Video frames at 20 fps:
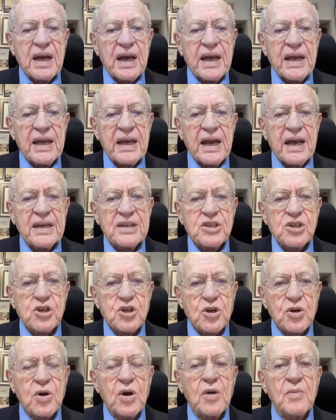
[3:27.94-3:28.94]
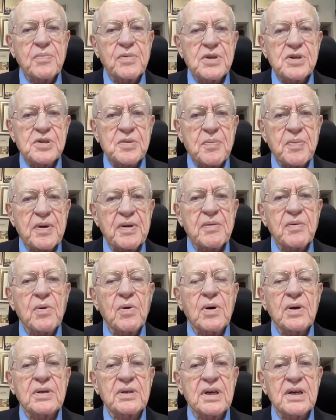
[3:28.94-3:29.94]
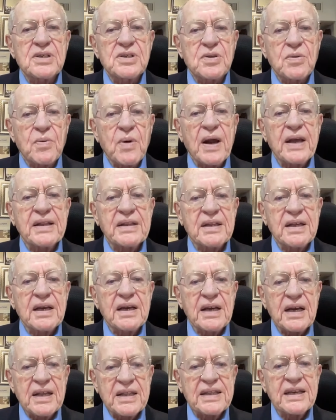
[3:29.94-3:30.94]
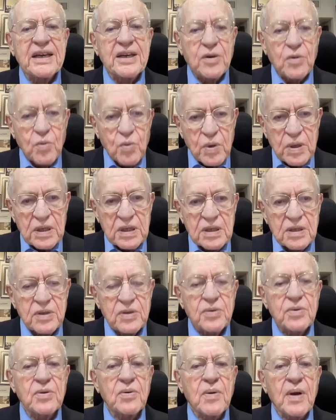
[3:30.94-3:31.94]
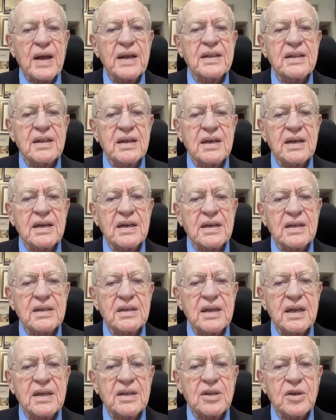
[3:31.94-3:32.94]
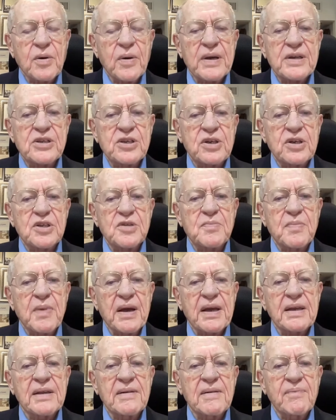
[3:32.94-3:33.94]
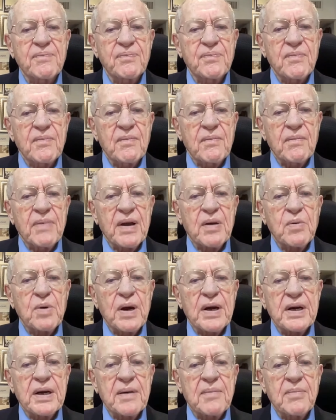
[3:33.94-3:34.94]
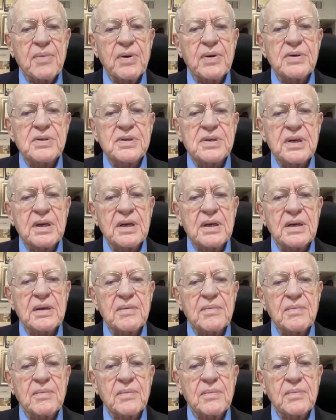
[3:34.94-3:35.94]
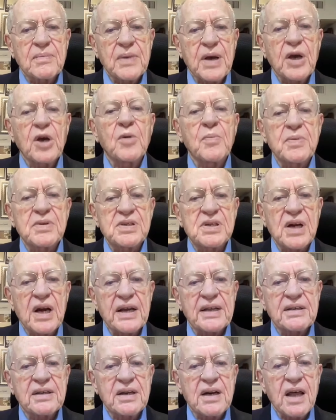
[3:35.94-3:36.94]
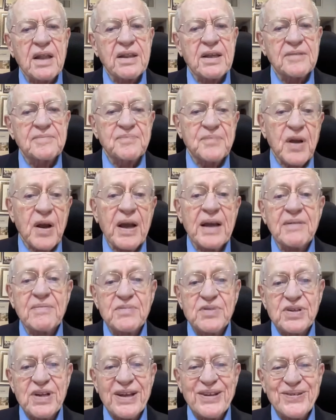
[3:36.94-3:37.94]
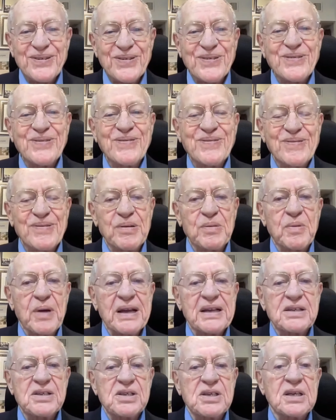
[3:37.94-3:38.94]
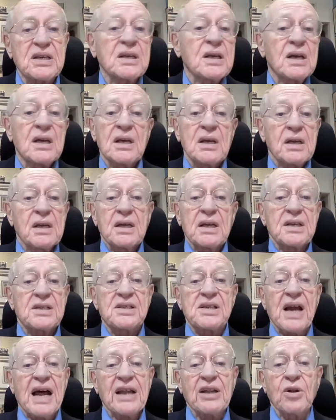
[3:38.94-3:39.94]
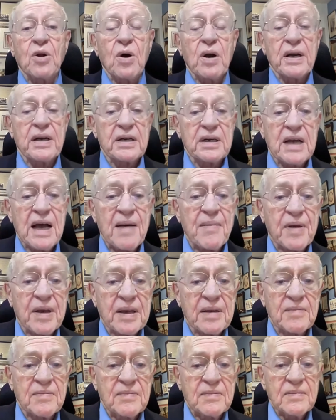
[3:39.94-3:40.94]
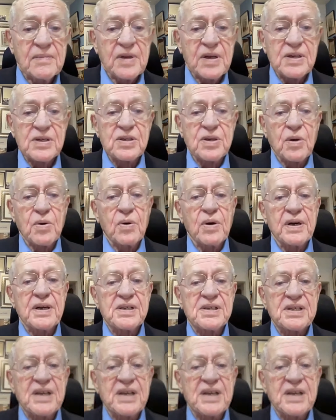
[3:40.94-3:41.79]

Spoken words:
I sure hope the Supreme Court does the right thing. I think it will do the right thing. And the question is by what numbers. I hope it's 9-0. All right, stay tuned. We'll wait and see. It's not long in coming because the court has